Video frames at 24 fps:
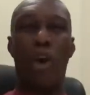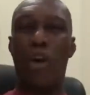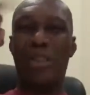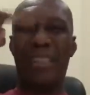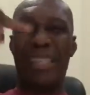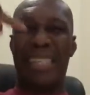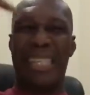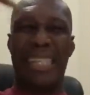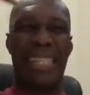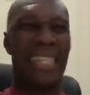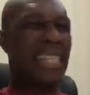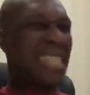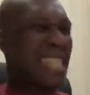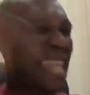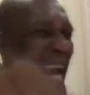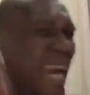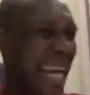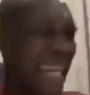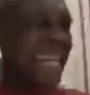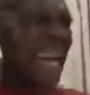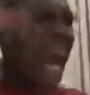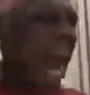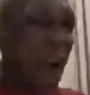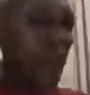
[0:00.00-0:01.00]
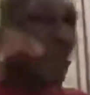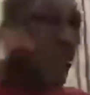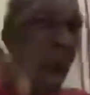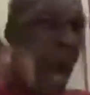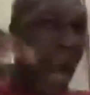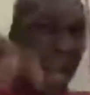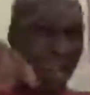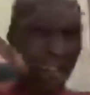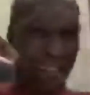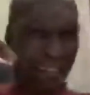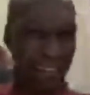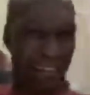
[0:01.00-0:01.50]

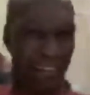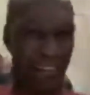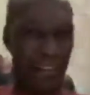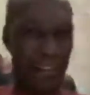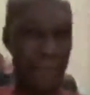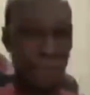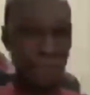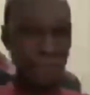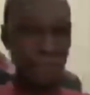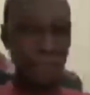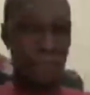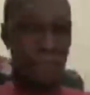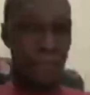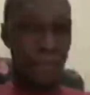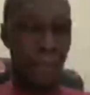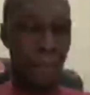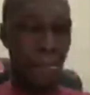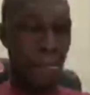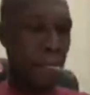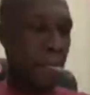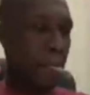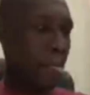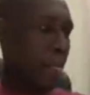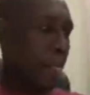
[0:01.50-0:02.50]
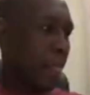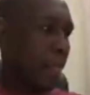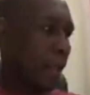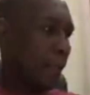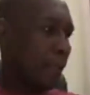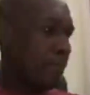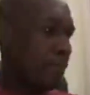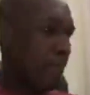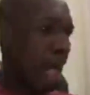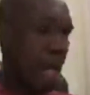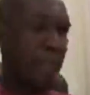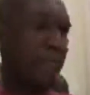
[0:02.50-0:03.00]
considereth.
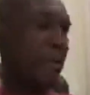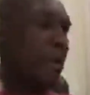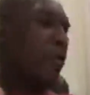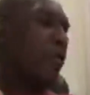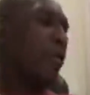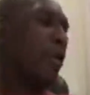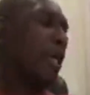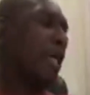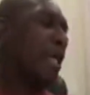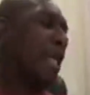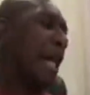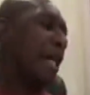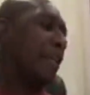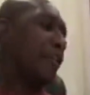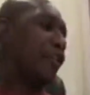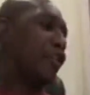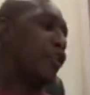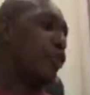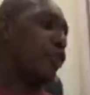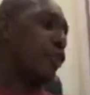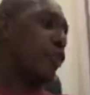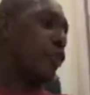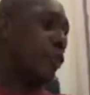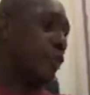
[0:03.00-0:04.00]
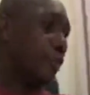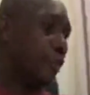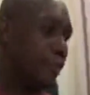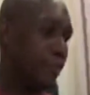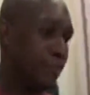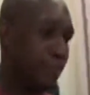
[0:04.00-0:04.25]
Let me read that to you.